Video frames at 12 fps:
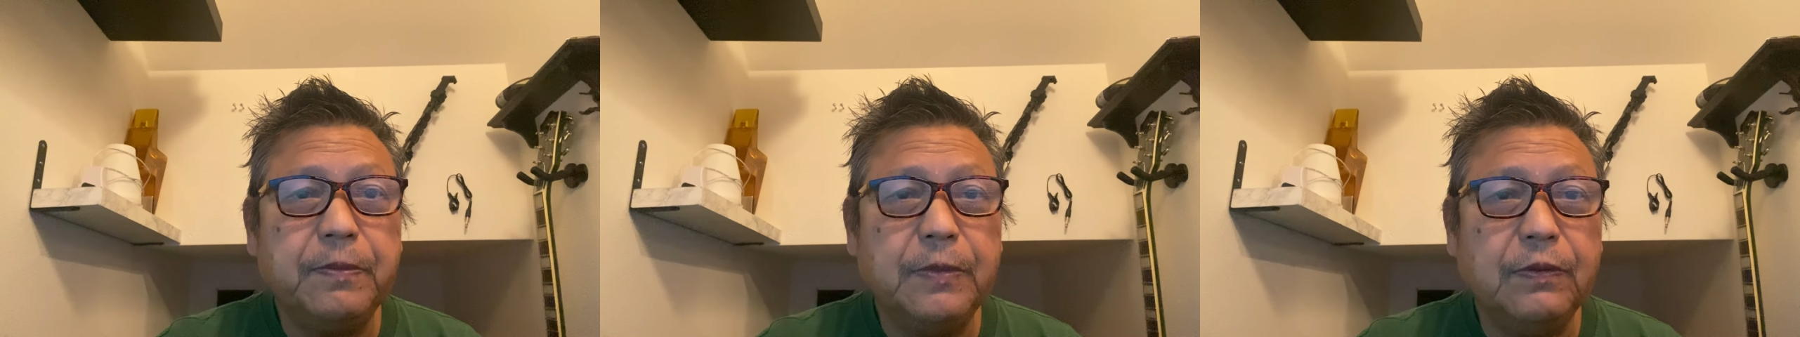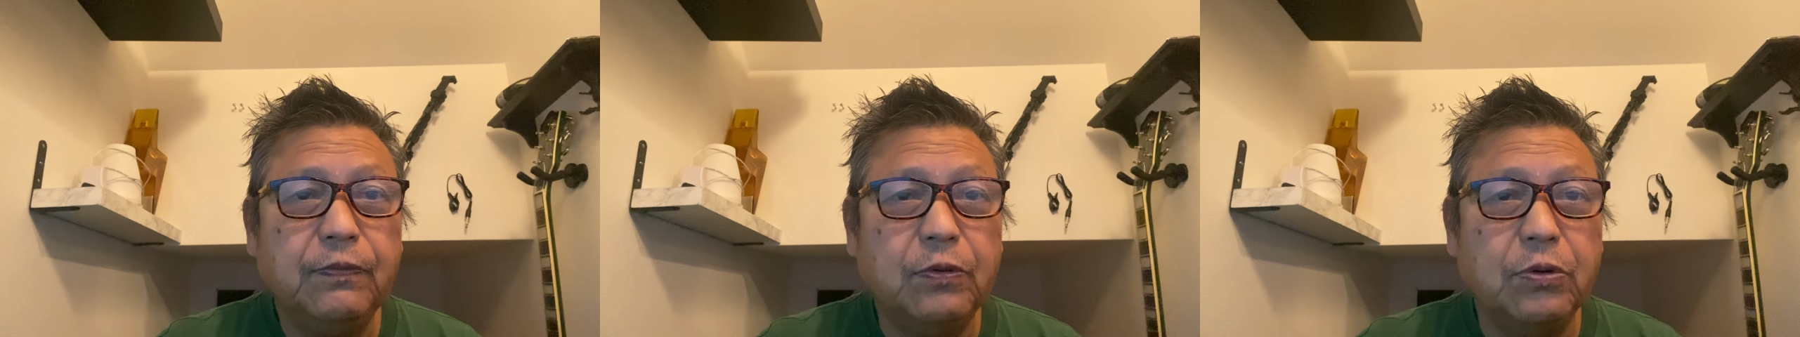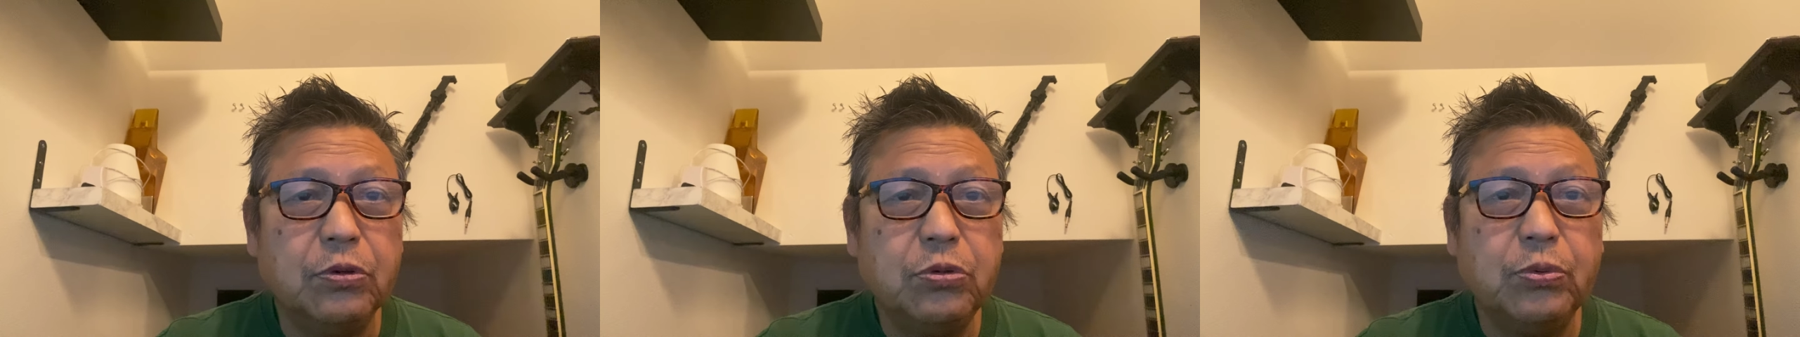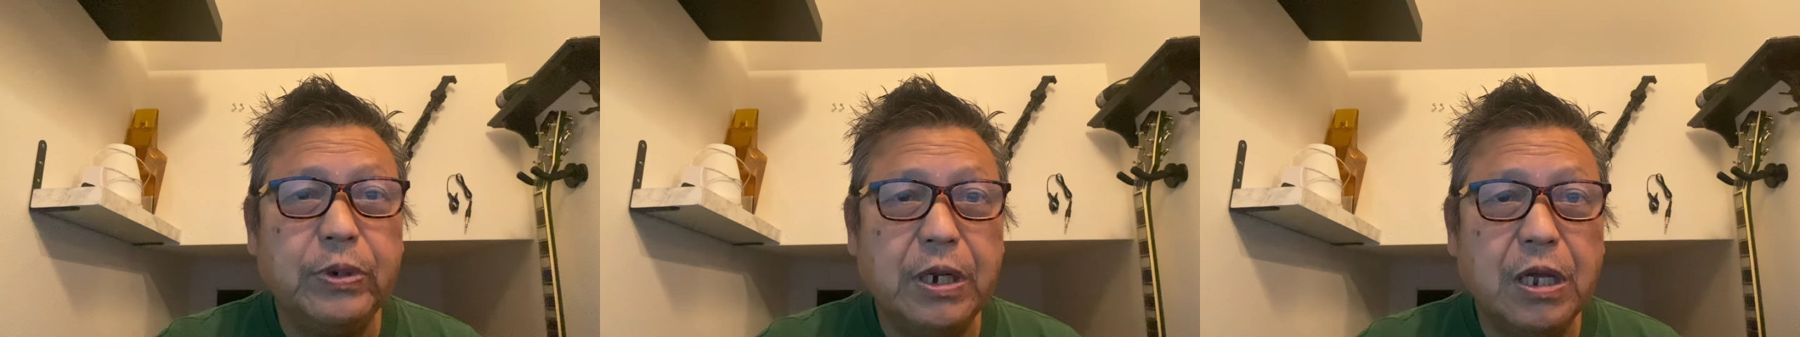for
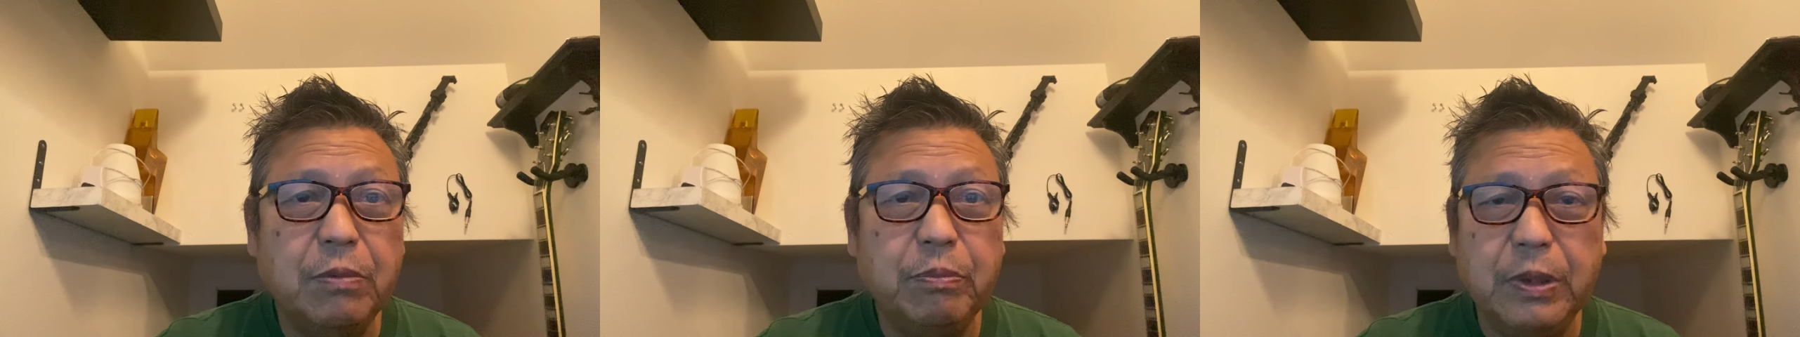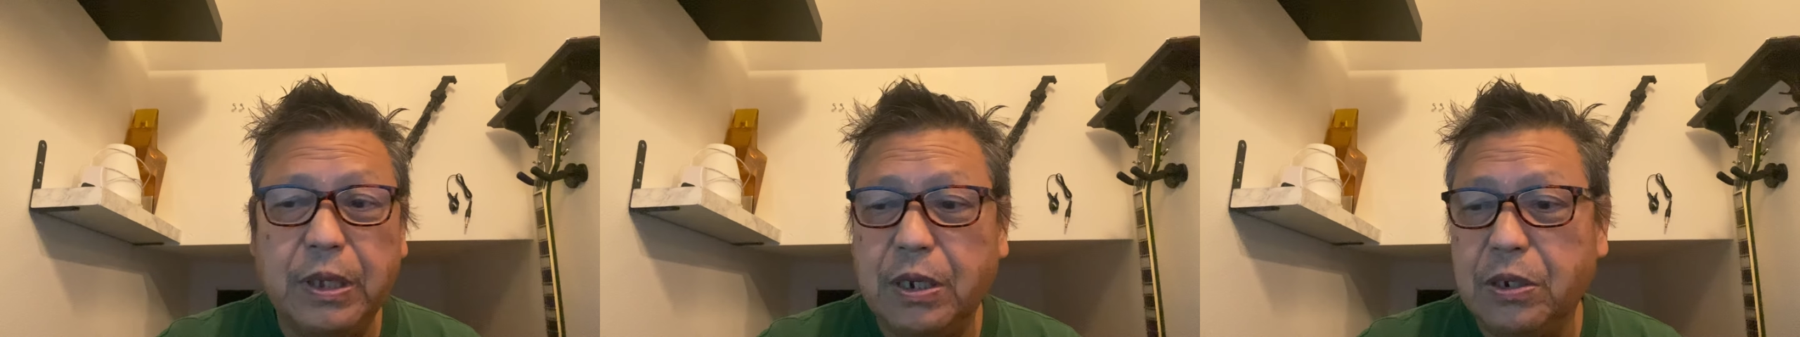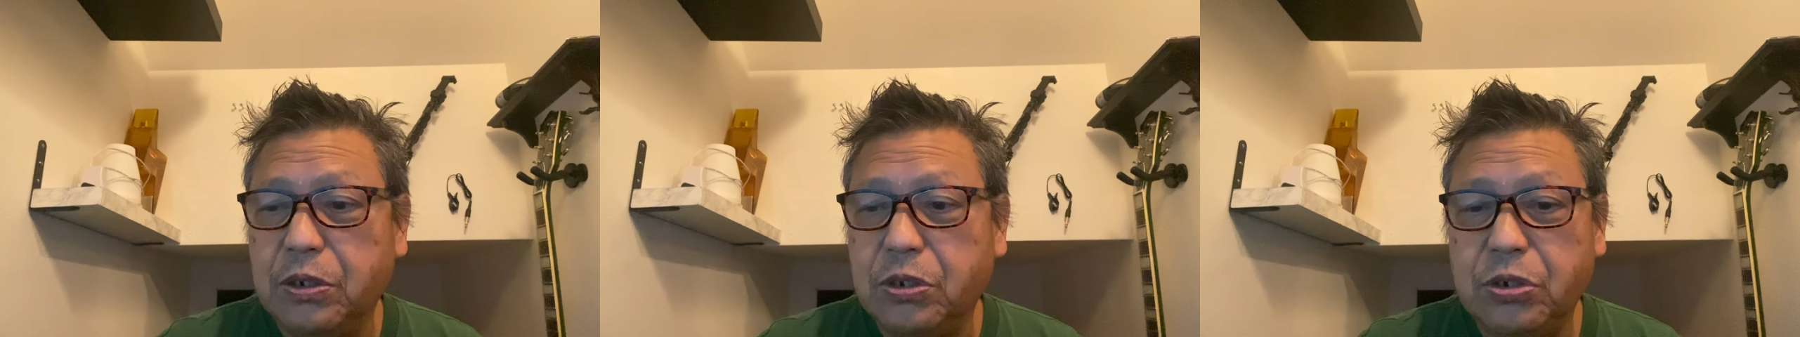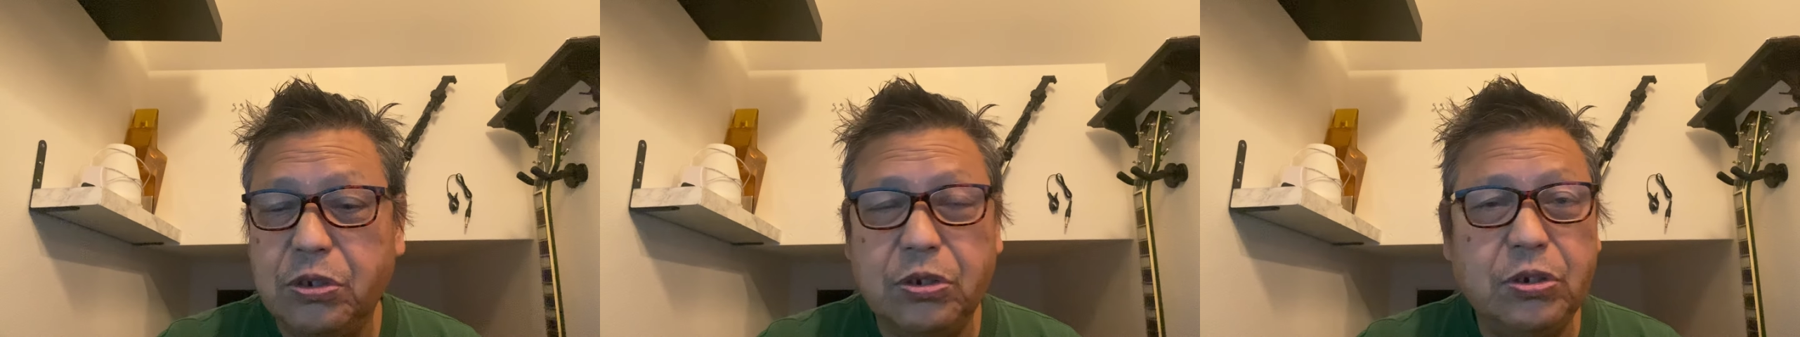Suriname, and
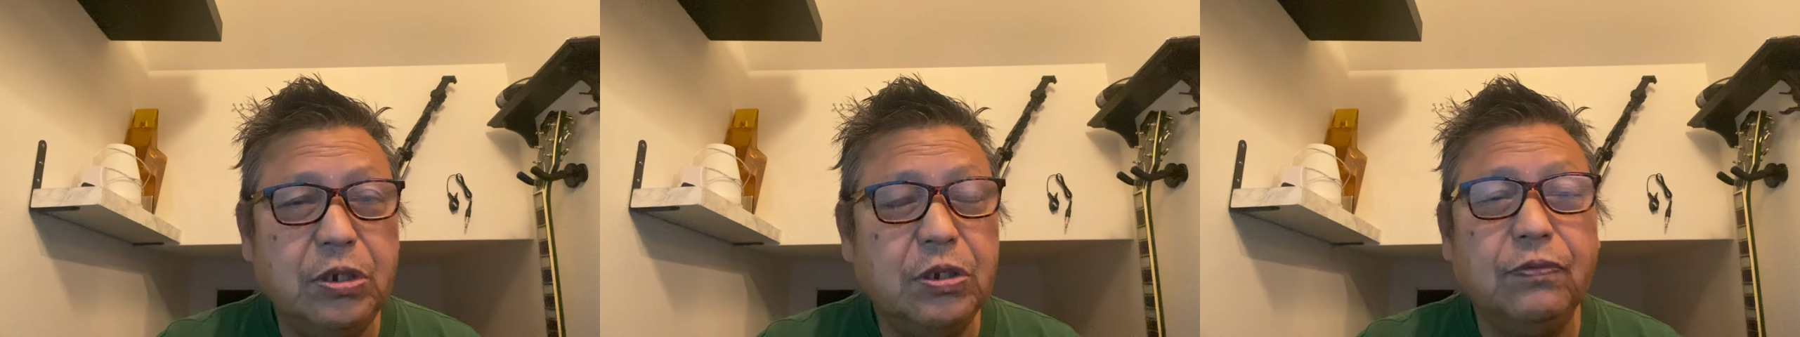she's